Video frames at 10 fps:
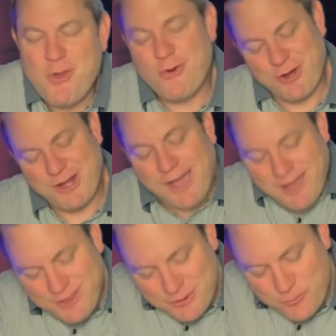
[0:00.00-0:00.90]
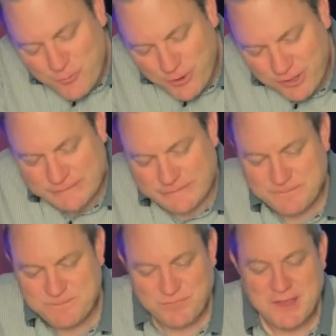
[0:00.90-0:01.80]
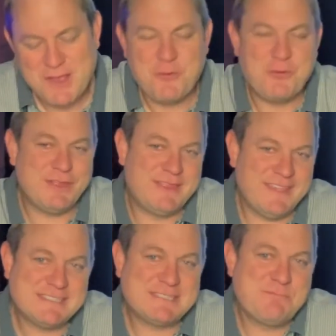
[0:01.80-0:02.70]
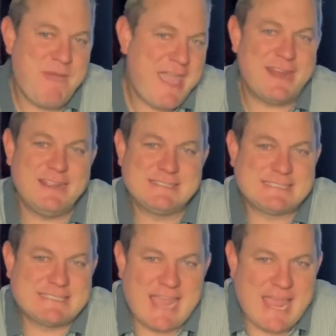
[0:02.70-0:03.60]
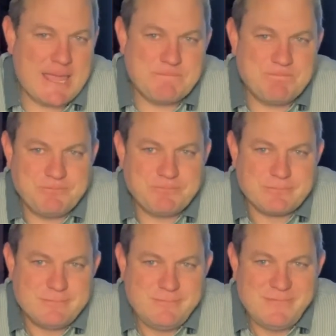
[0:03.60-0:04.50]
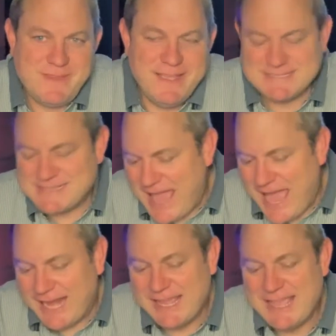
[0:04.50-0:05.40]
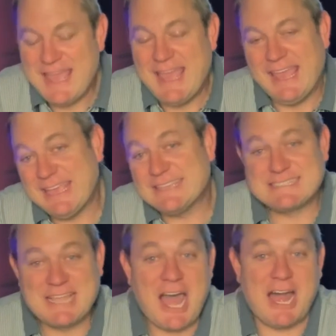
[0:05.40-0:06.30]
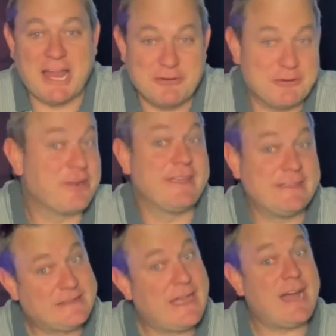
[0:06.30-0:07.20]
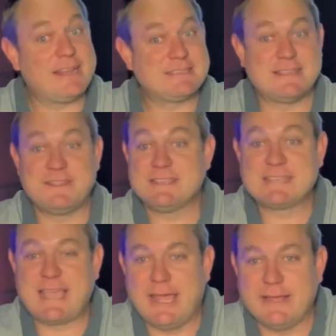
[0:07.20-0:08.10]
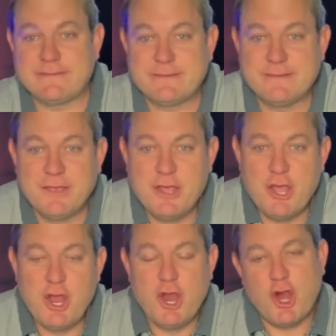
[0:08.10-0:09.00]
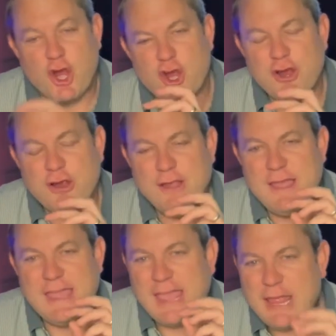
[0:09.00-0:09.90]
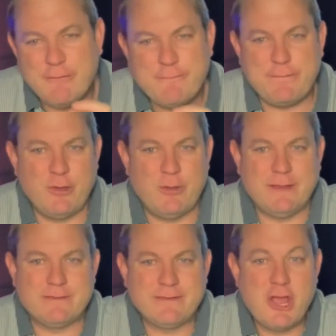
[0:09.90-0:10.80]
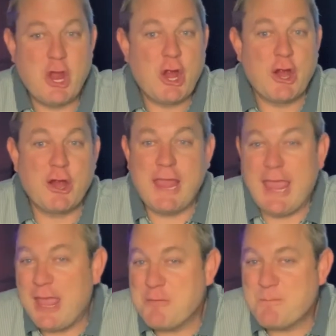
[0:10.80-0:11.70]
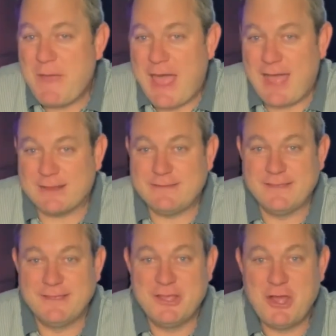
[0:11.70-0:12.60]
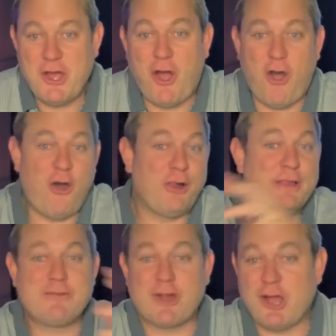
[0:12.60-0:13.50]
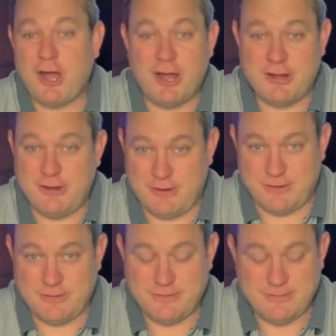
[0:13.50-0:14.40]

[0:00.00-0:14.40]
Or in other words, what this man is saying is that his god, or his goddess in this case, her influence, her impact, all of her honor